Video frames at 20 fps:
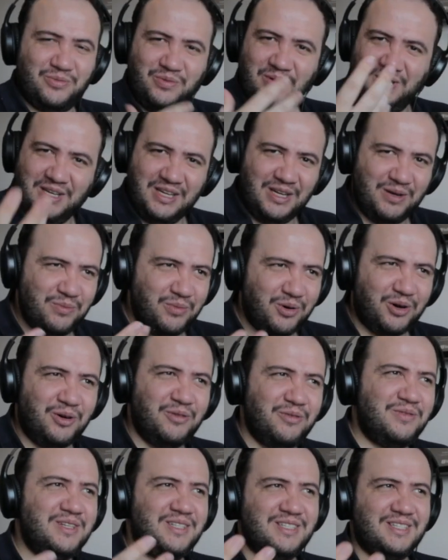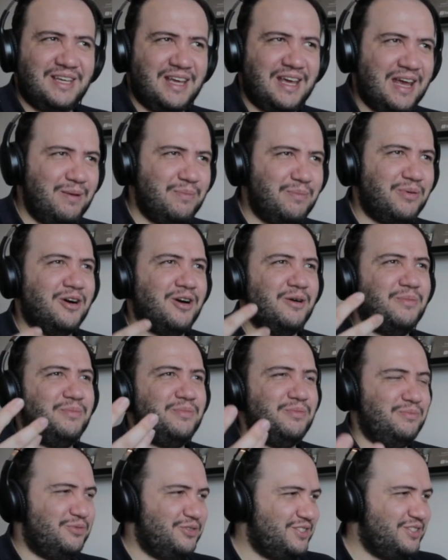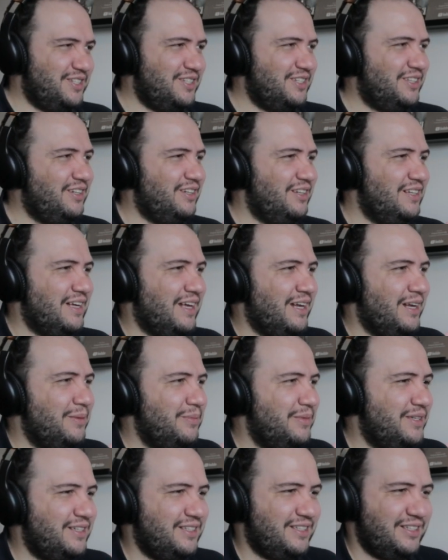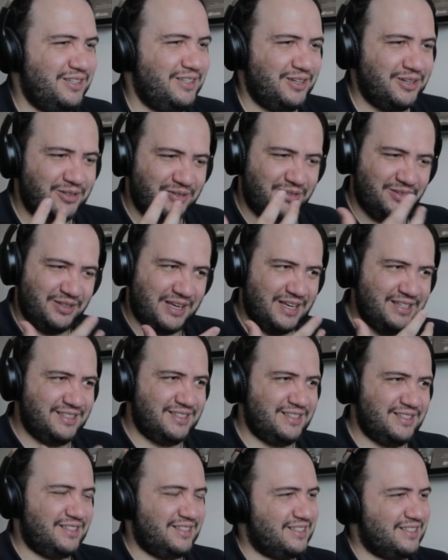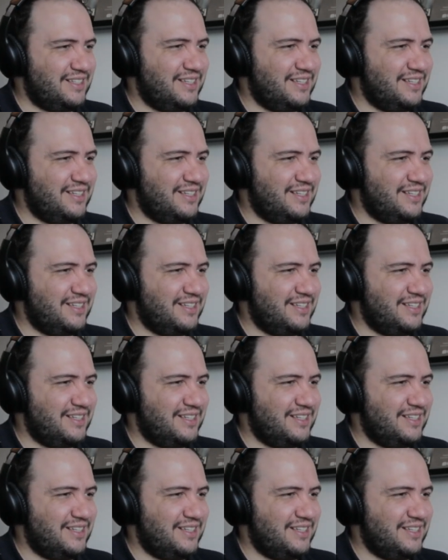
We need more of this K-pop Brazil element, you know, essence.